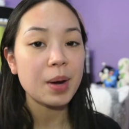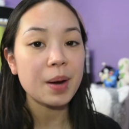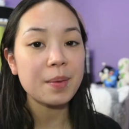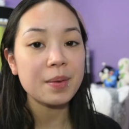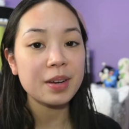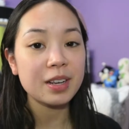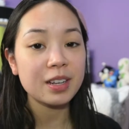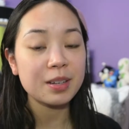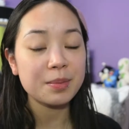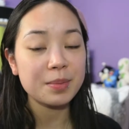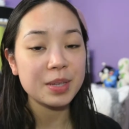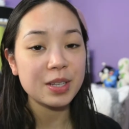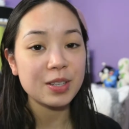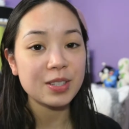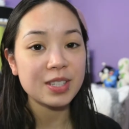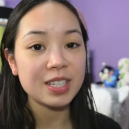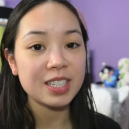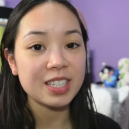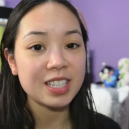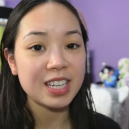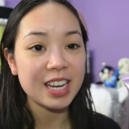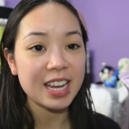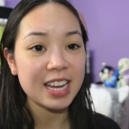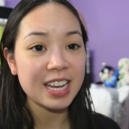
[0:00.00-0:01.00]
primer I'm going to be
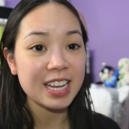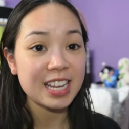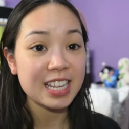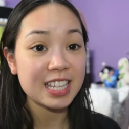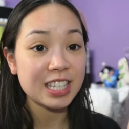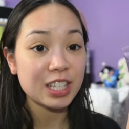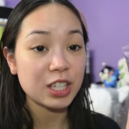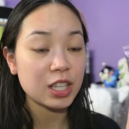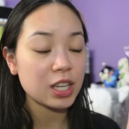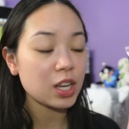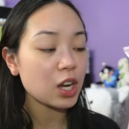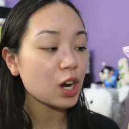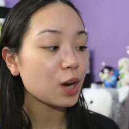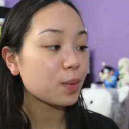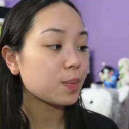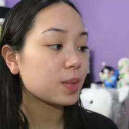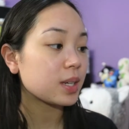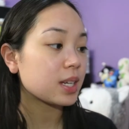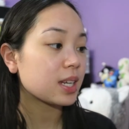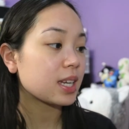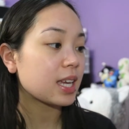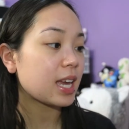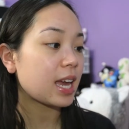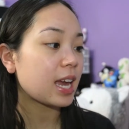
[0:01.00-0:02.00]
using today is the Urban
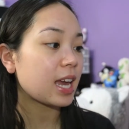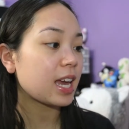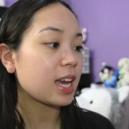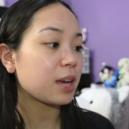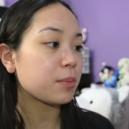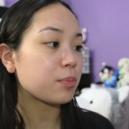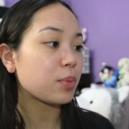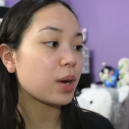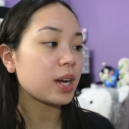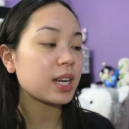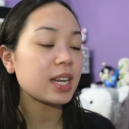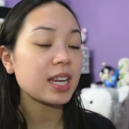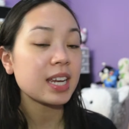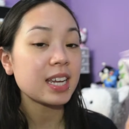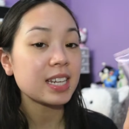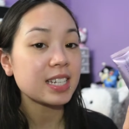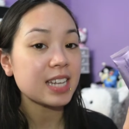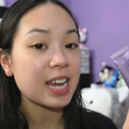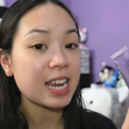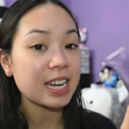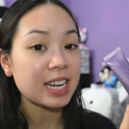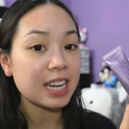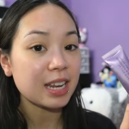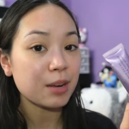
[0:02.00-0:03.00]
Decay Brightening and
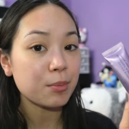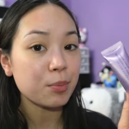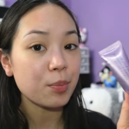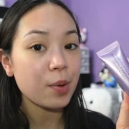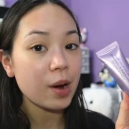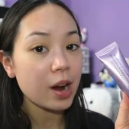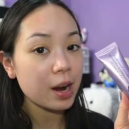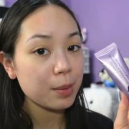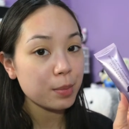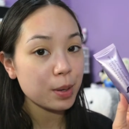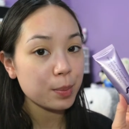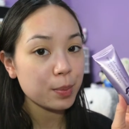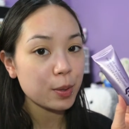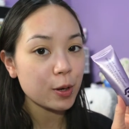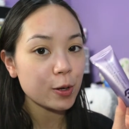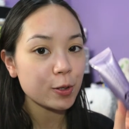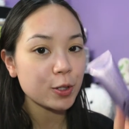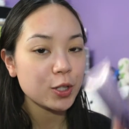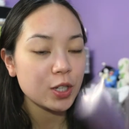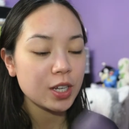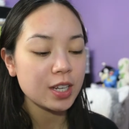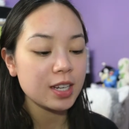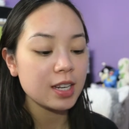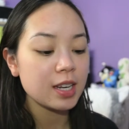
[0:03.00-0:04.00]
Tightening Primer
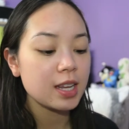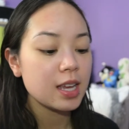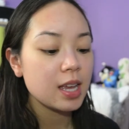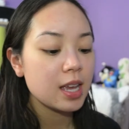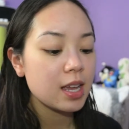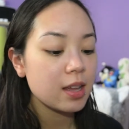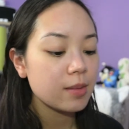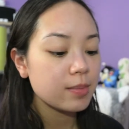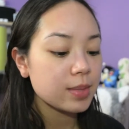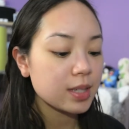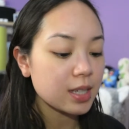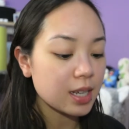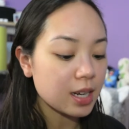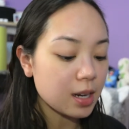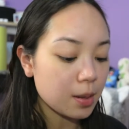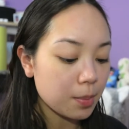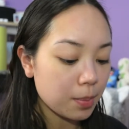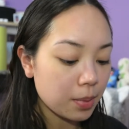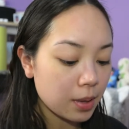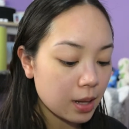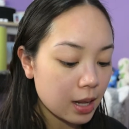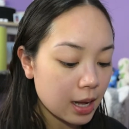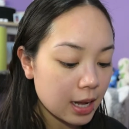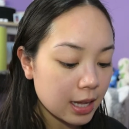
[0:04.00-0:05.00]
Potion. It's going to
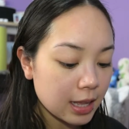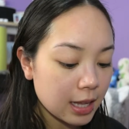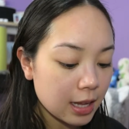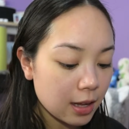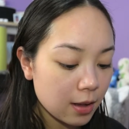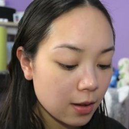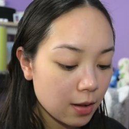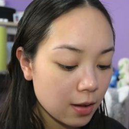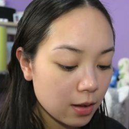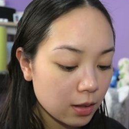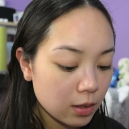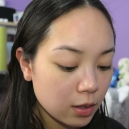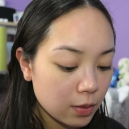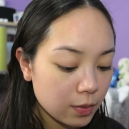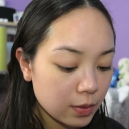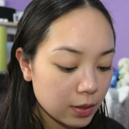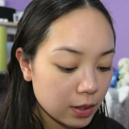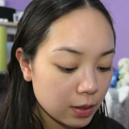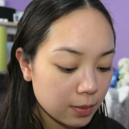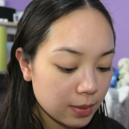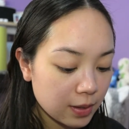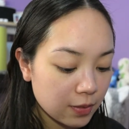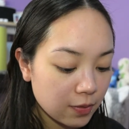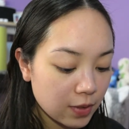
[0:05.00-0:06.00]
apply that all
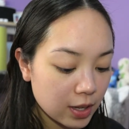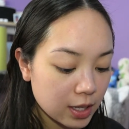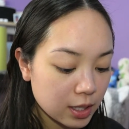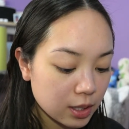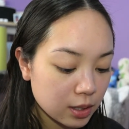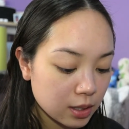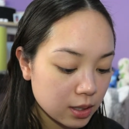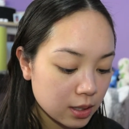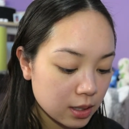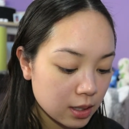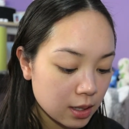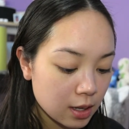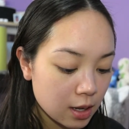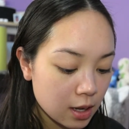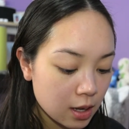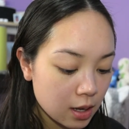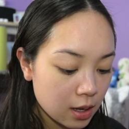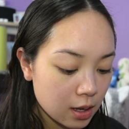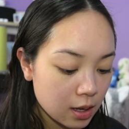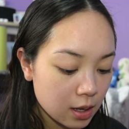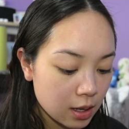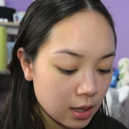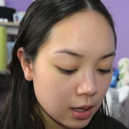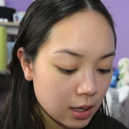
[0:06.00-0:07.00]
over my face.
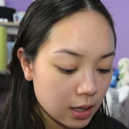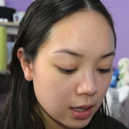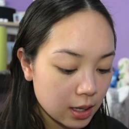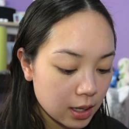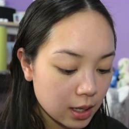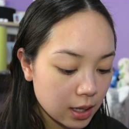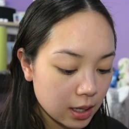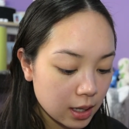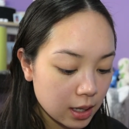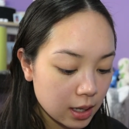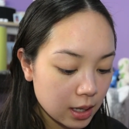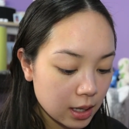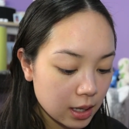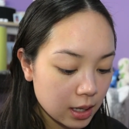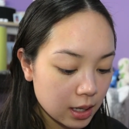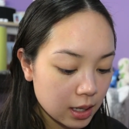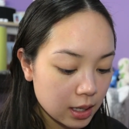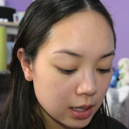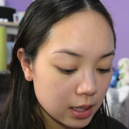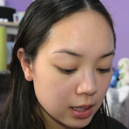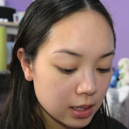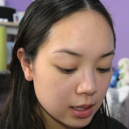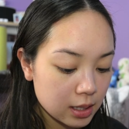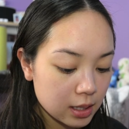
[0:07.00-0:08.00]

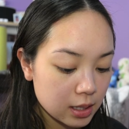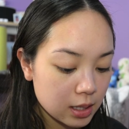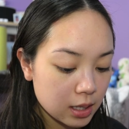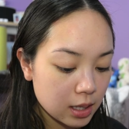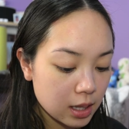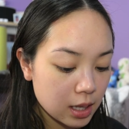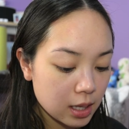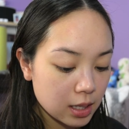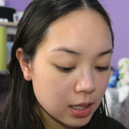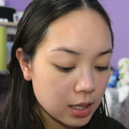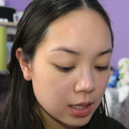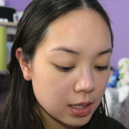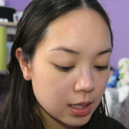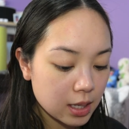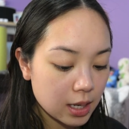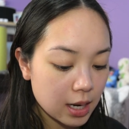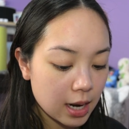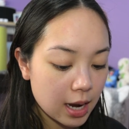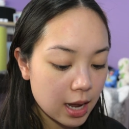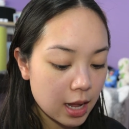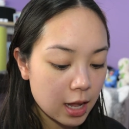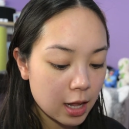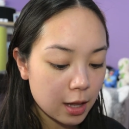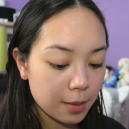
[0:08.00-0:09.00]
And this is
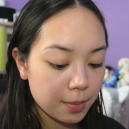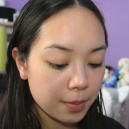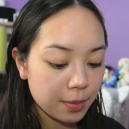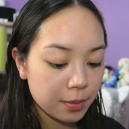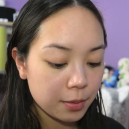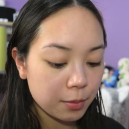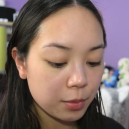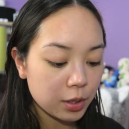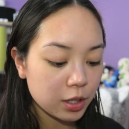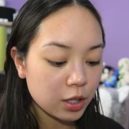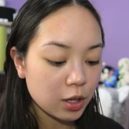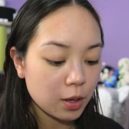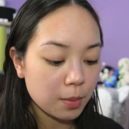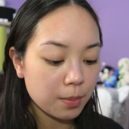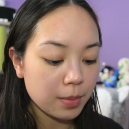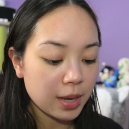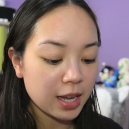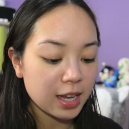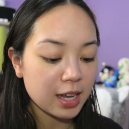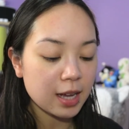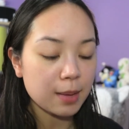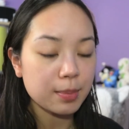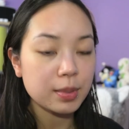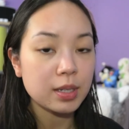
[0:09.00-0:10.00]
gonna help with your
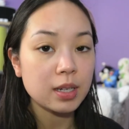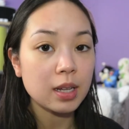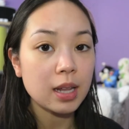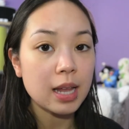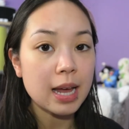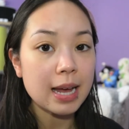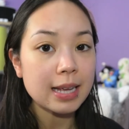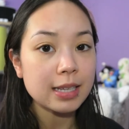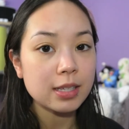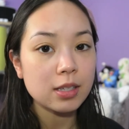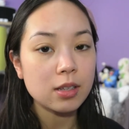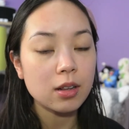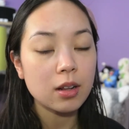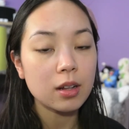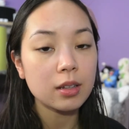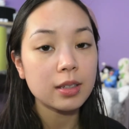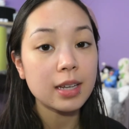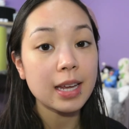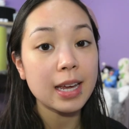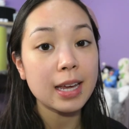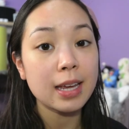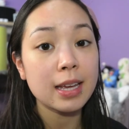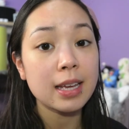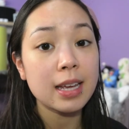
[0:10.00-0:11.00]
makeup to last all
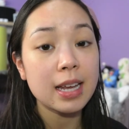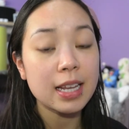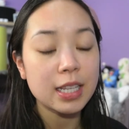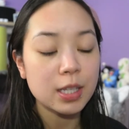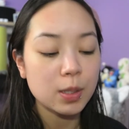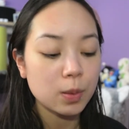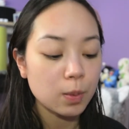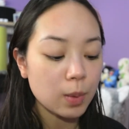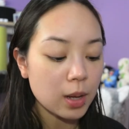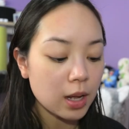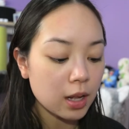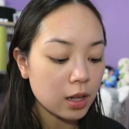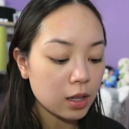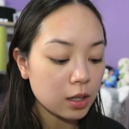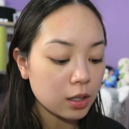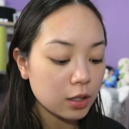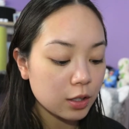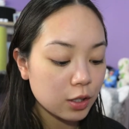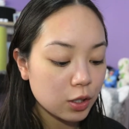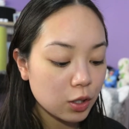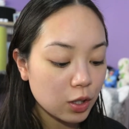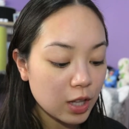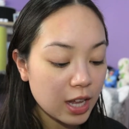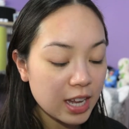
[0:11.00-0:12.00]
night as well
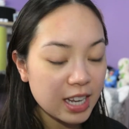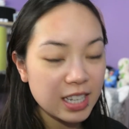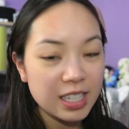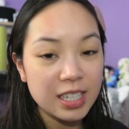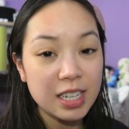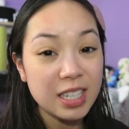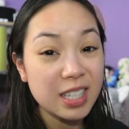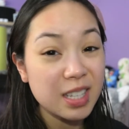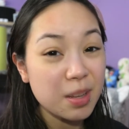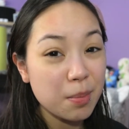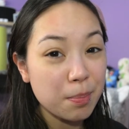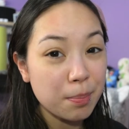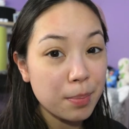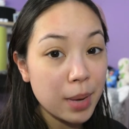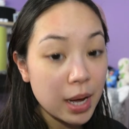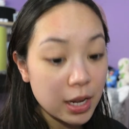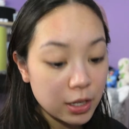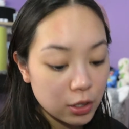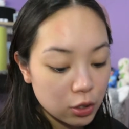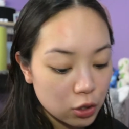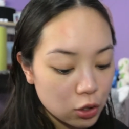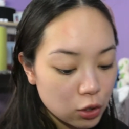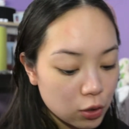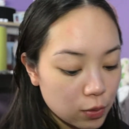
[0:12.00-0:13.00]
so that it doesn't
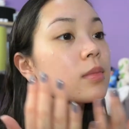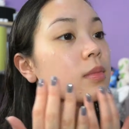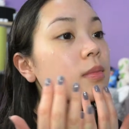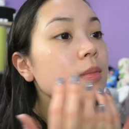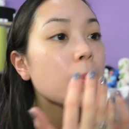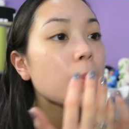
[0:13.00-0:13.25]
budge.